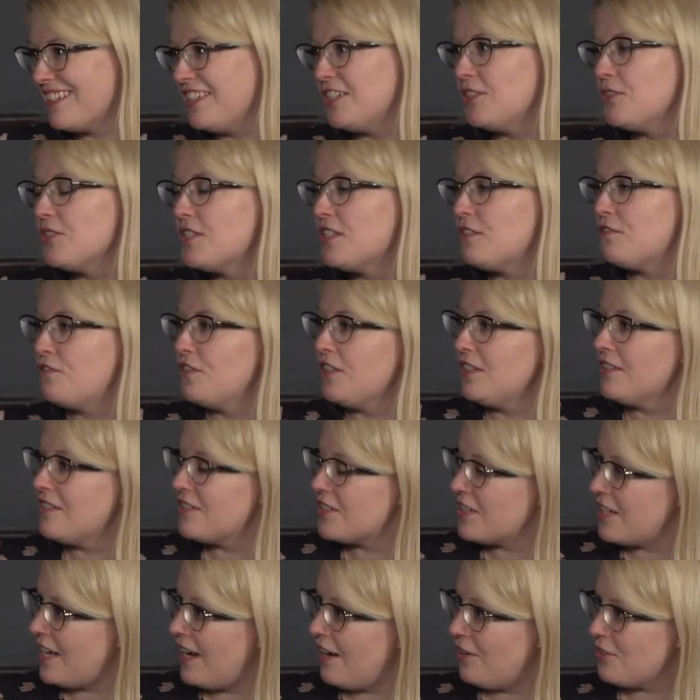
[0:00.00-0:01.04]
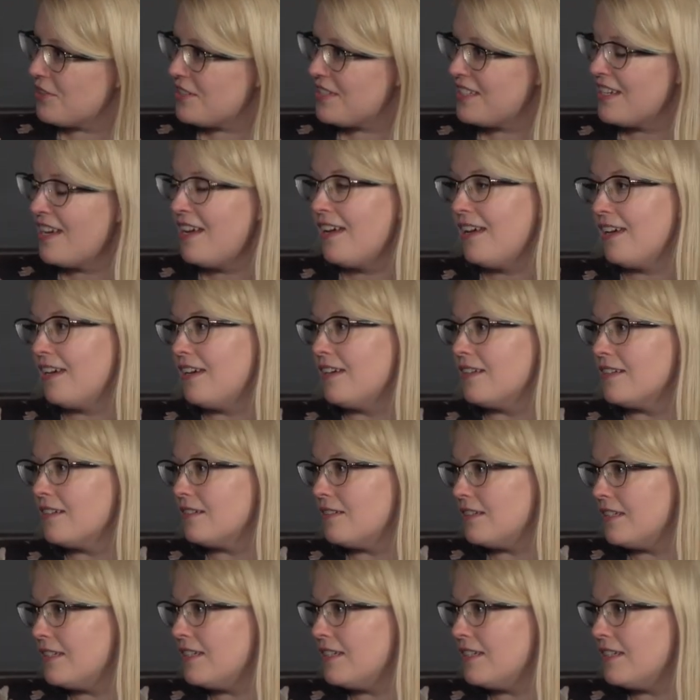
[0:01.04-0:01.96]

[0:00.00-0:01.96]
You know, it's filtered out in a,